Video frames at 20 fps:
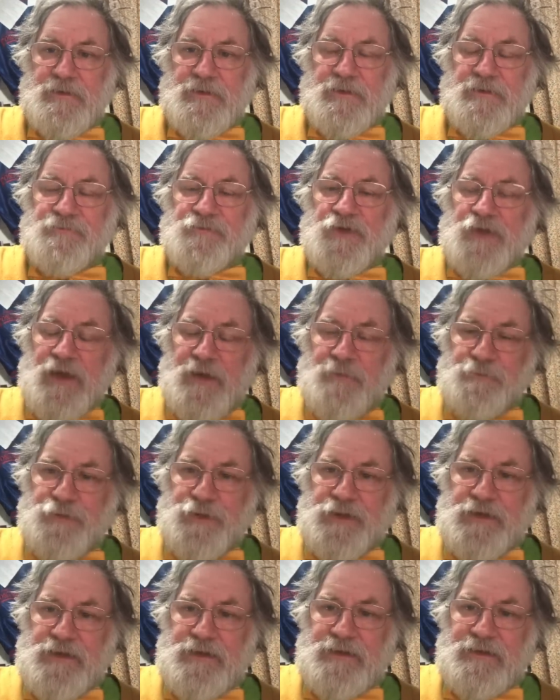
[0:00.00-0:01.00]
of the
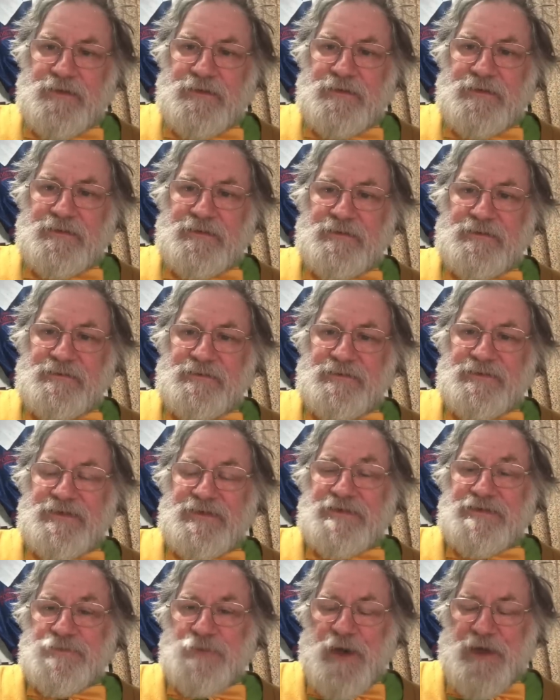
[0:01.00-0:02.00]
company that he
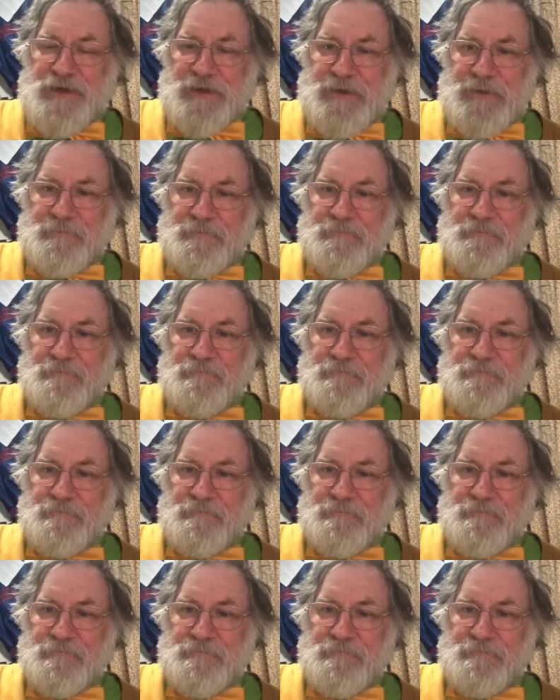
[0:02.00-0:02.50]
is running.